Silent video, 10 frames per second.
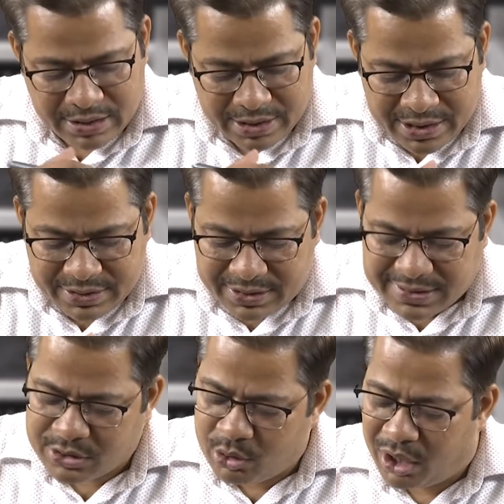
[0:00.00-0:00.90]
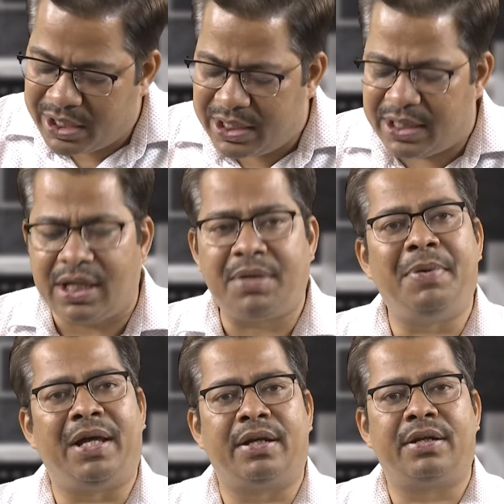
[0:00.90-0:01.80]
in this coordinated
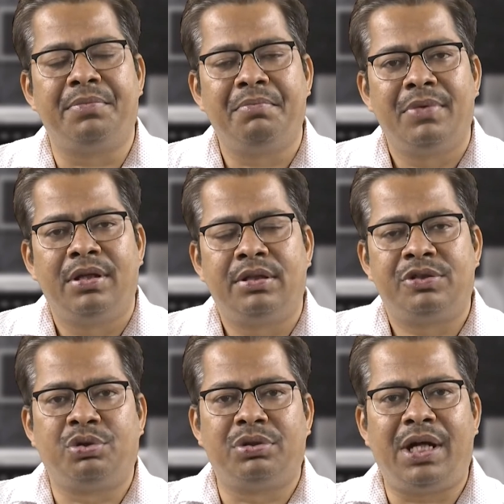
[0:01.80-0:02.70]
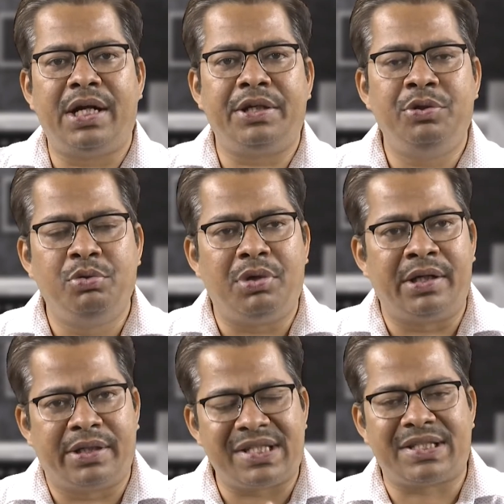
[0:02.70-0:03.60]
manner so that you
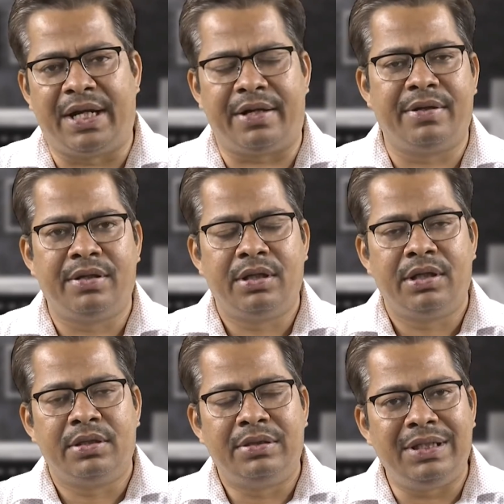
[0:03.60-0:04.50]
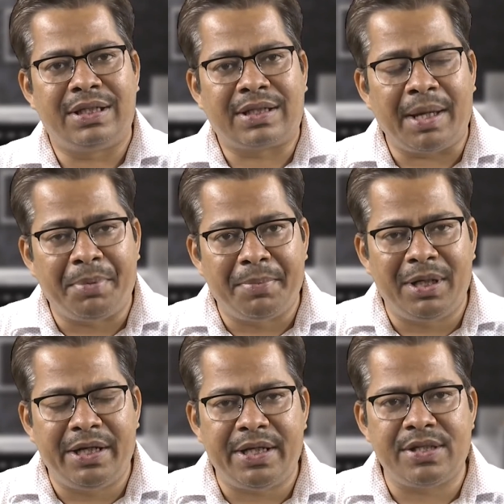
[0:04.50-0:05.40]
understand the
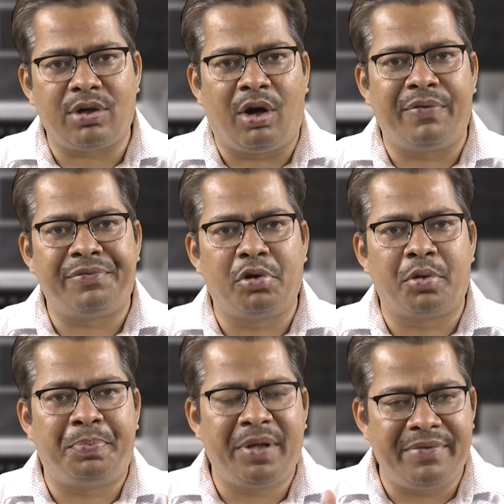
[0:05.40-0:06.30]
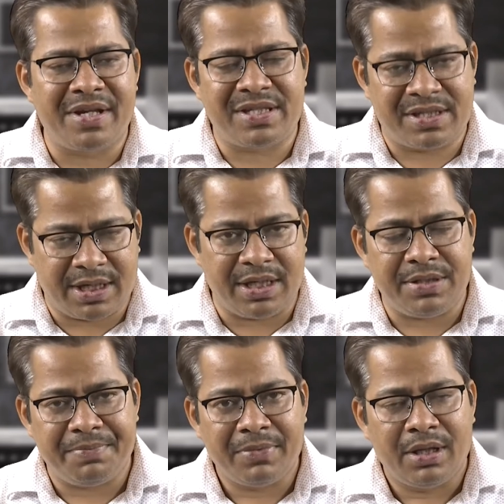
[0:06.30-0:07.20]
capabilities of your previous
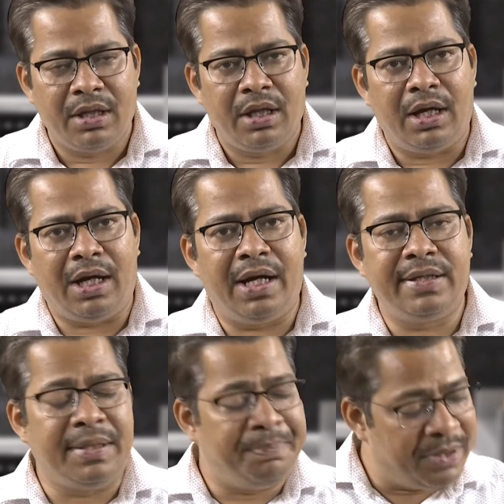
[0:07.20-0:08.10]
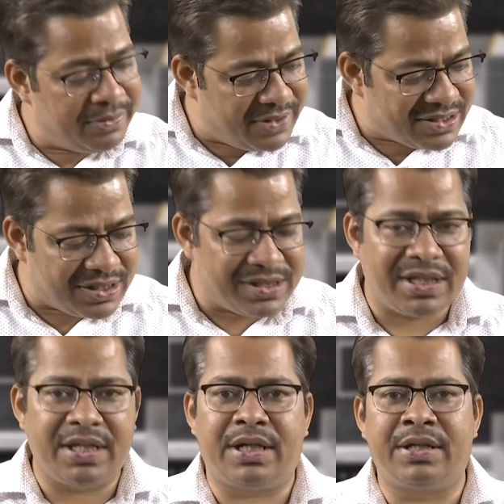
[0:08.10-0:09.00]
stage and the previous
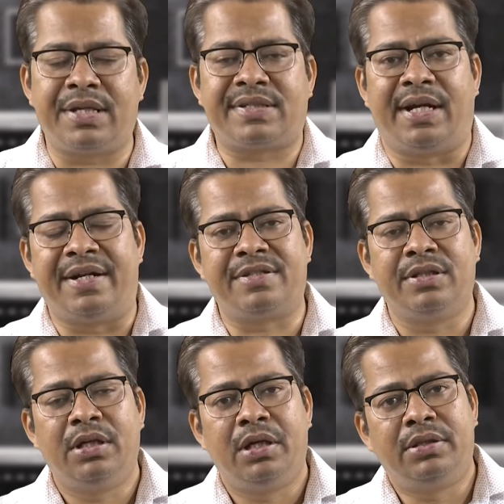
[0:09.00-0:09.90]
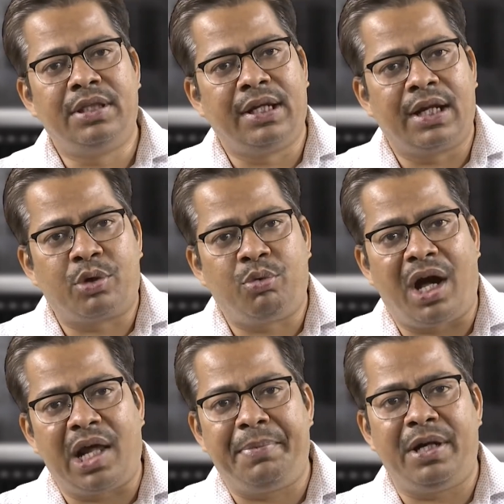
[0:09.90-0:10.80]
stage understands the
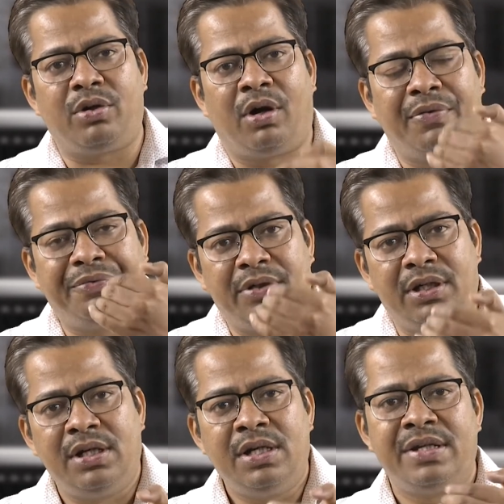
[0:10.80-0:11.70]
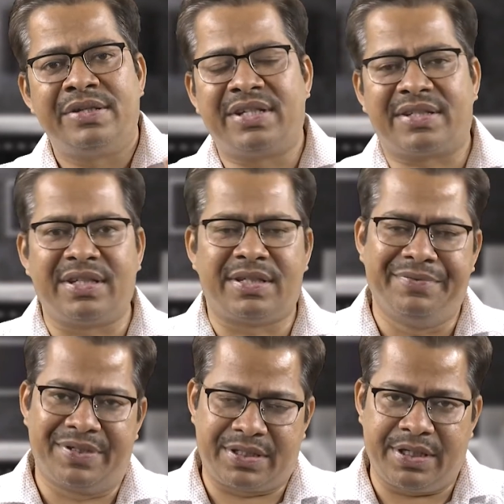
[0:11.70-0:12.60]
requirement of uh,
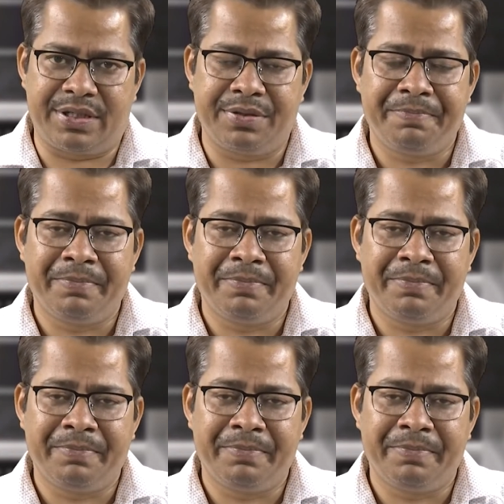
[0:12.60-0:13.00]
successive stage.